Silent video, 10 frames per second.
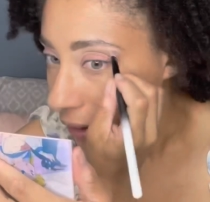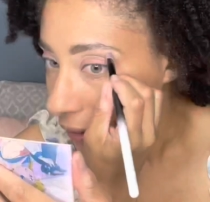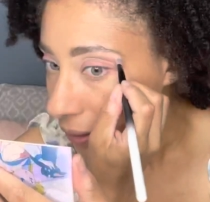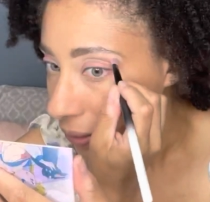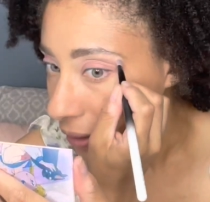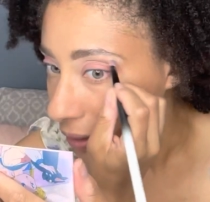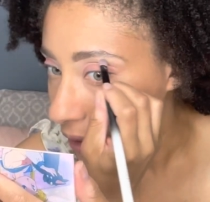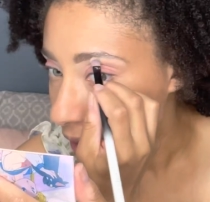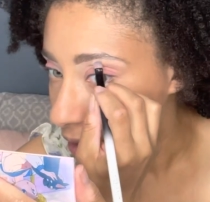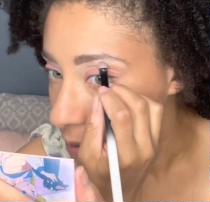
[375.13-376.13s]
other thing
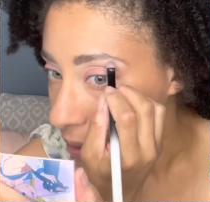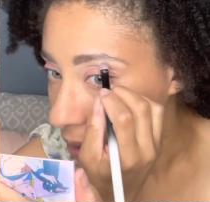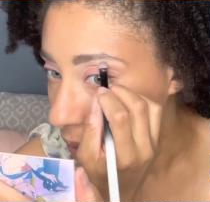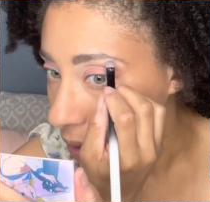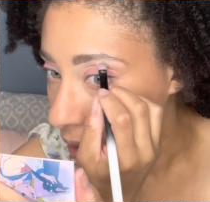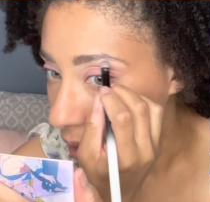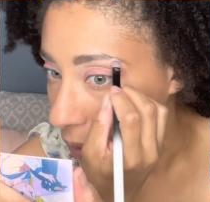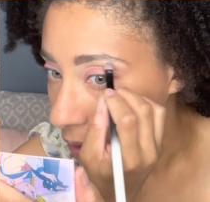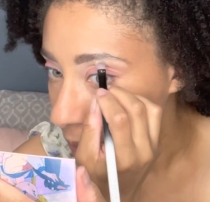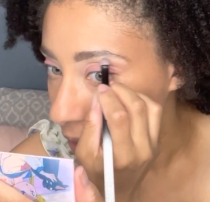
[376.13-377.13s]
that has been going on
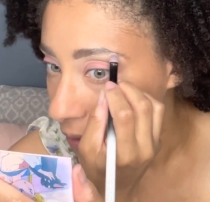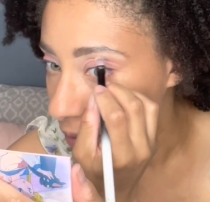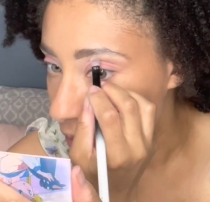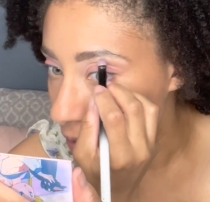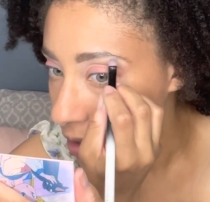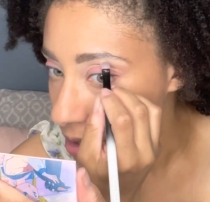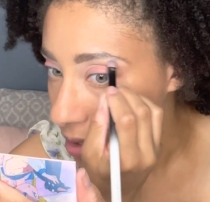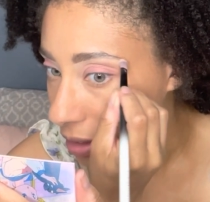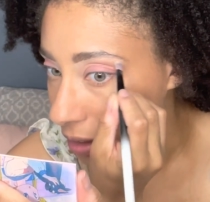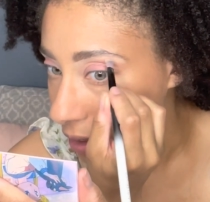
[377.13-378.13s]
with me
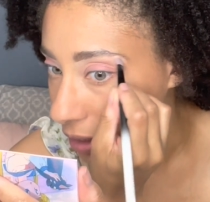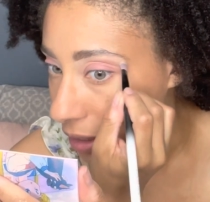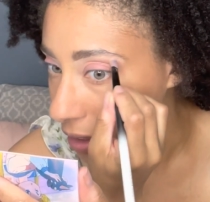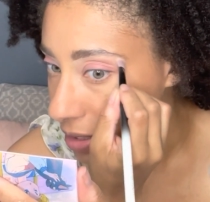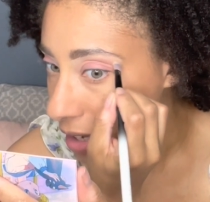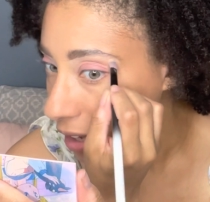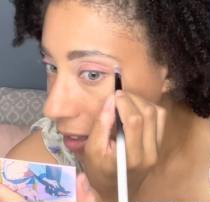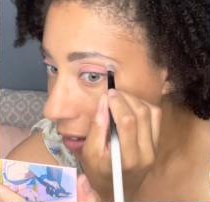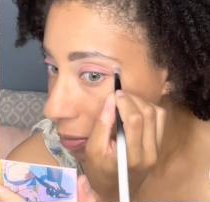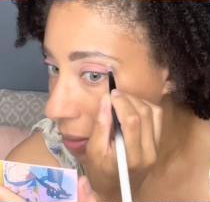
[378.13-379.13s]
recently is I
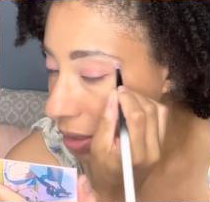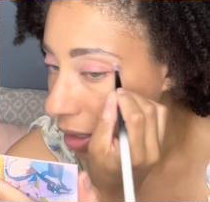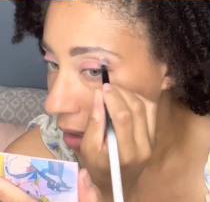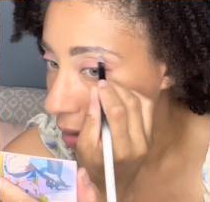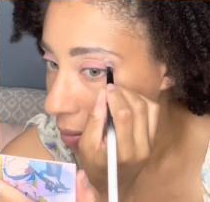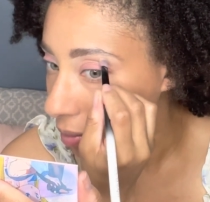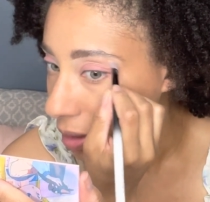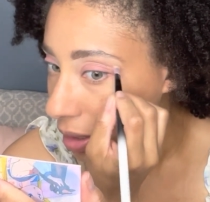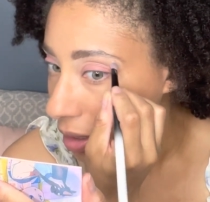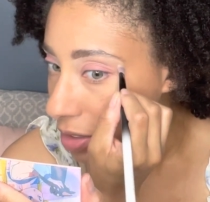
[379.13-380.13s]
have become
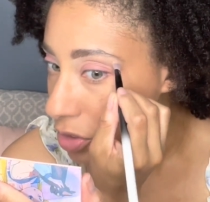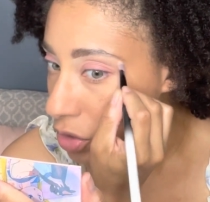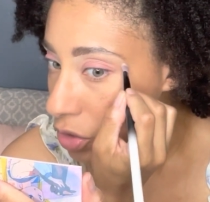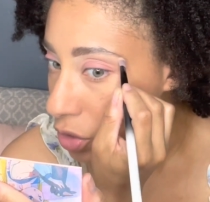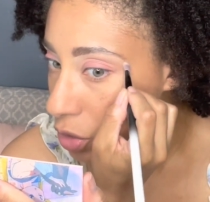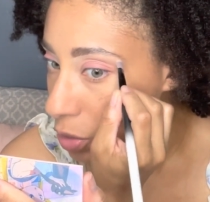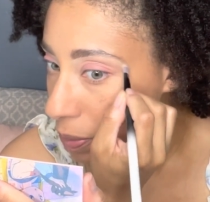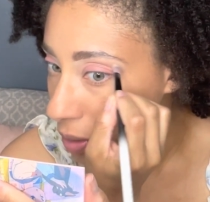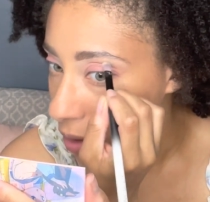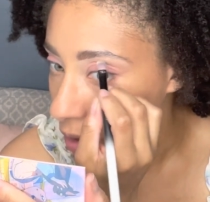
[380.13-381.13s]

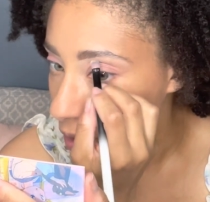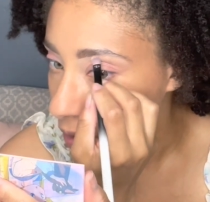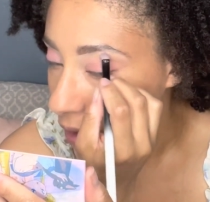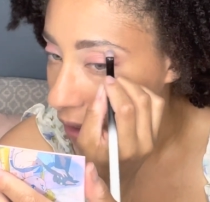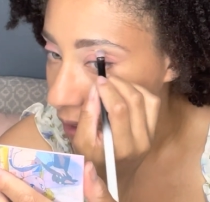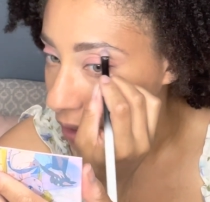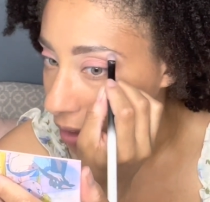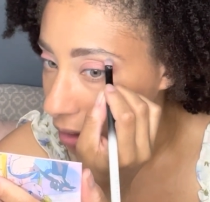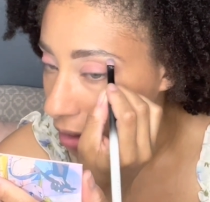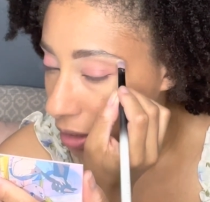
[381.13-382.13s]
super like
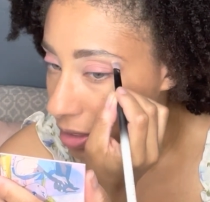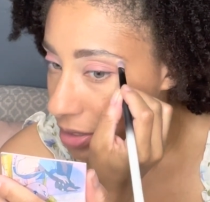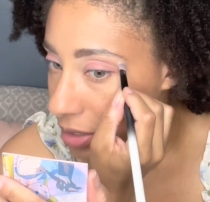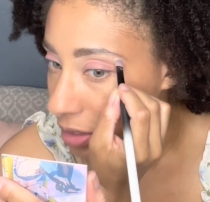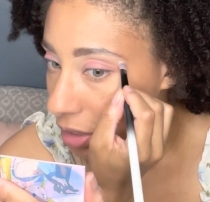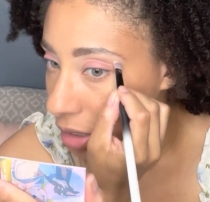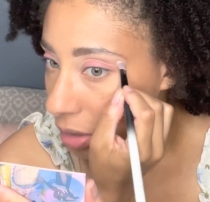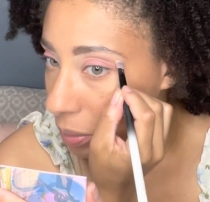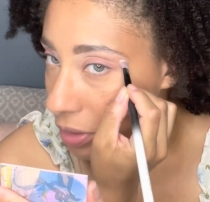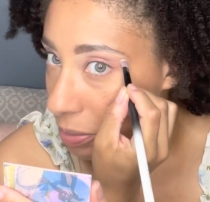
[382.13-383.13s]
insecure
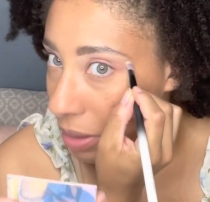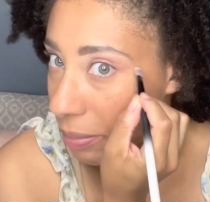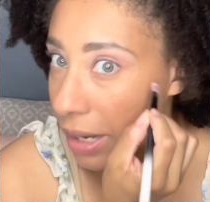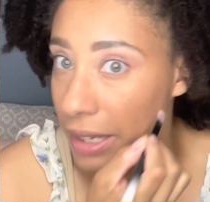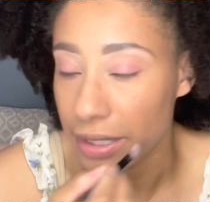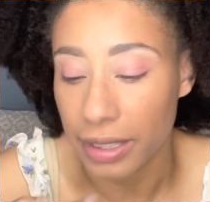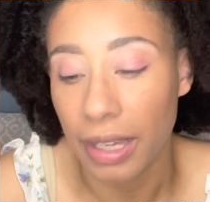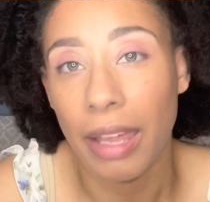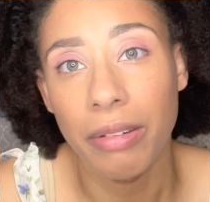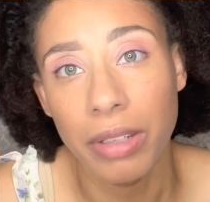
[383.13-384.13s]
with my body.
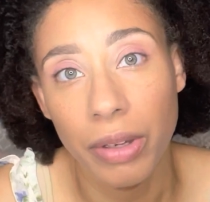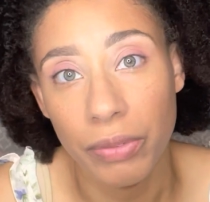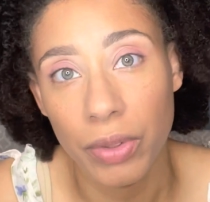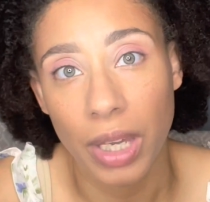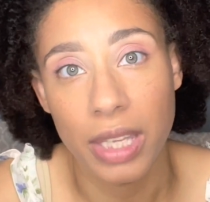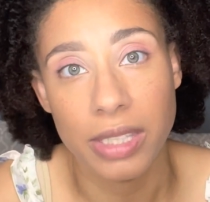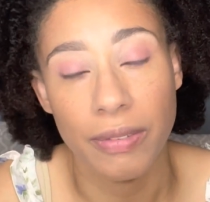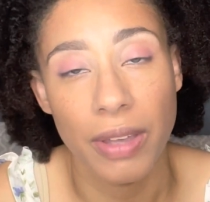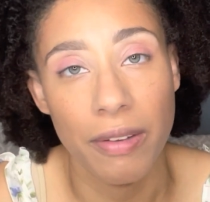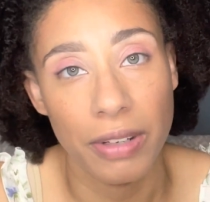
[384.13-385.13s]
I don't know if you guys
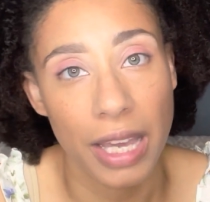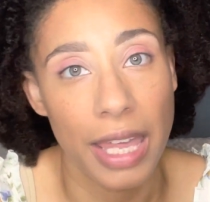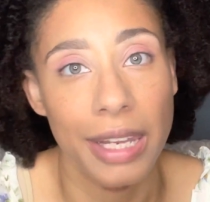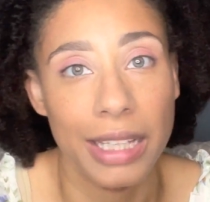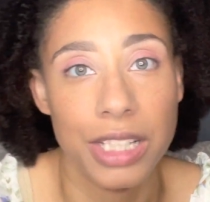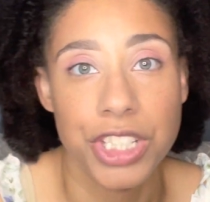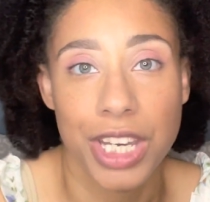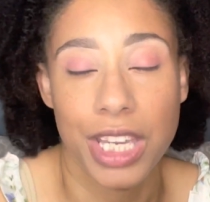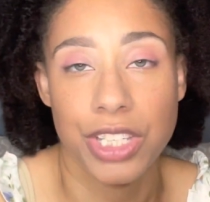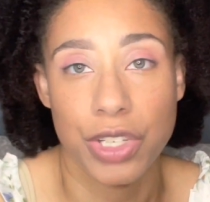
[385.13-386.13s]
have ever had like a
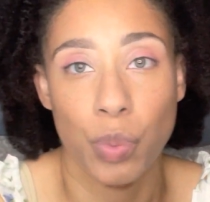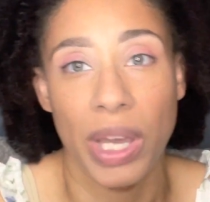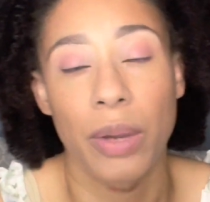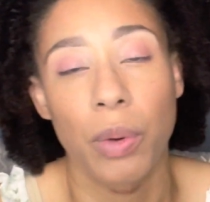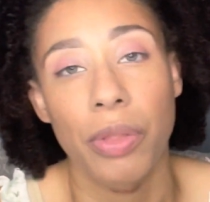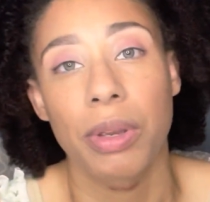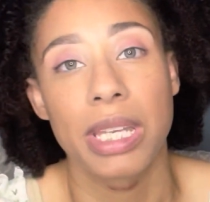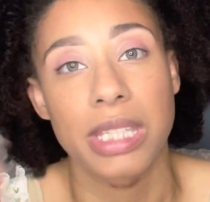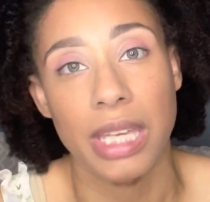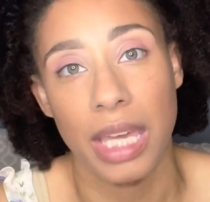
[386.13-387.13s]
change in weight, whether
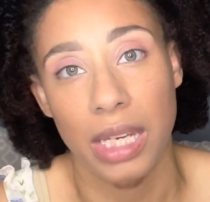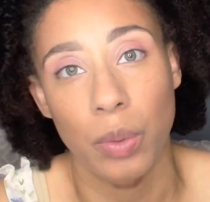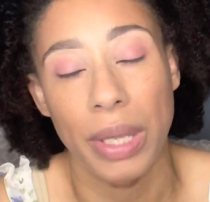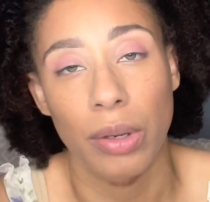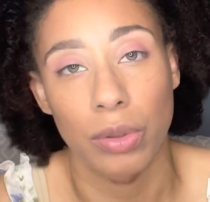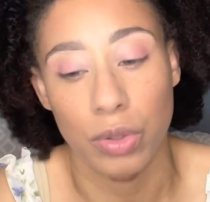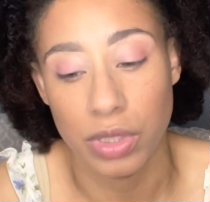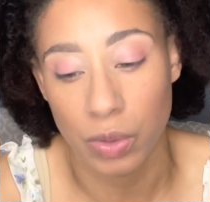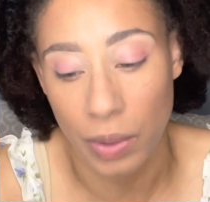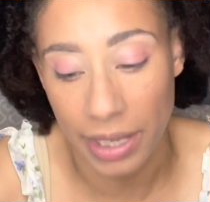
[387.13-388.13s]
it's gaining weight or
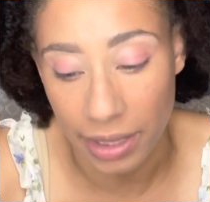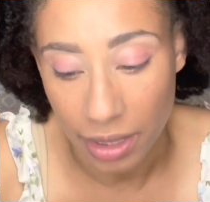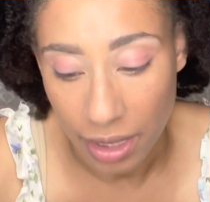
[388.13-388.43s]
losing weight,